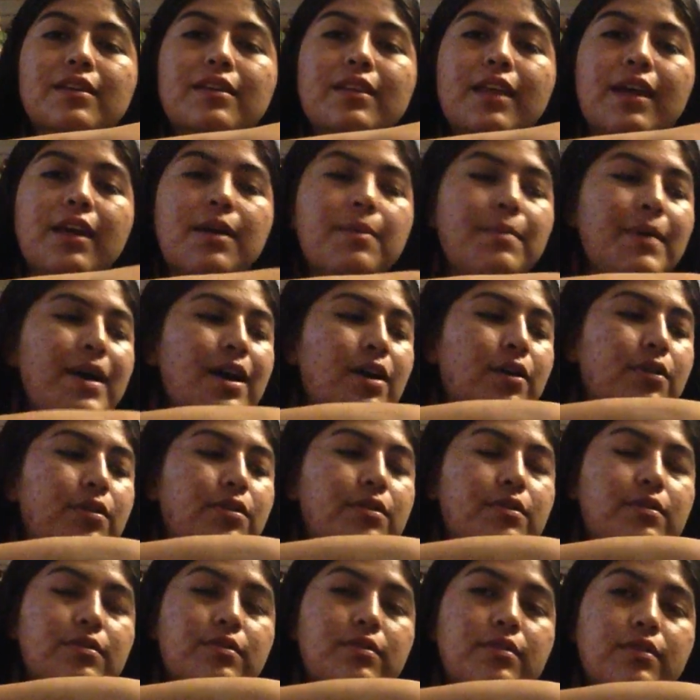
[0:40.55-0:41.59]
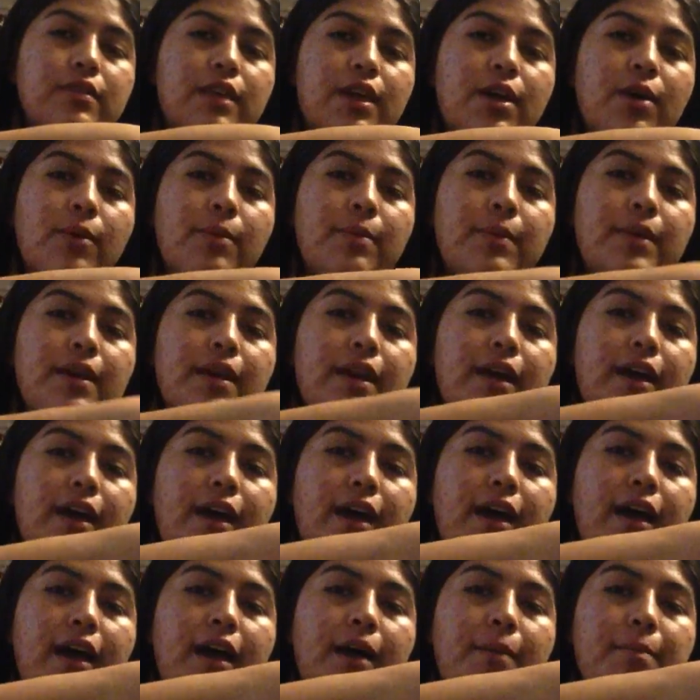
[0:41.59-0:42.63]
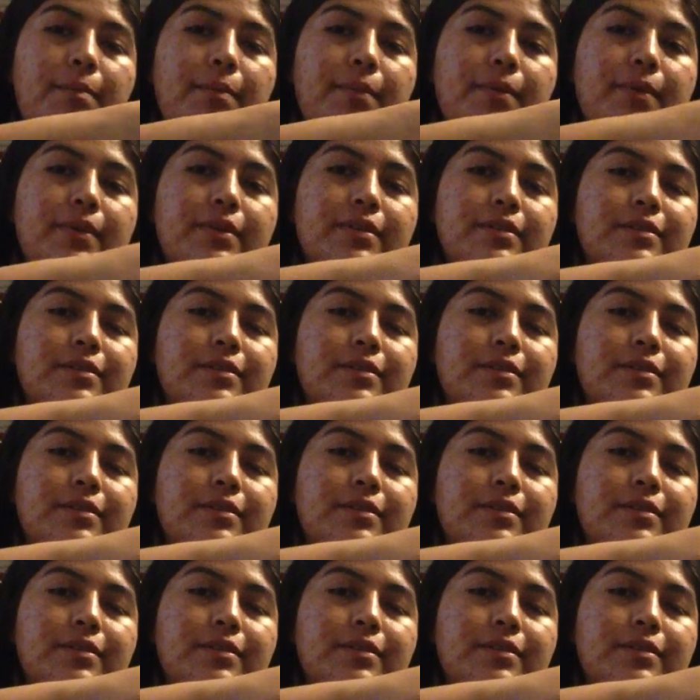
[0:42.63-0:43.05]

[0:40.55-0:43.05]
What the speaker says: Like a mouth. They open up.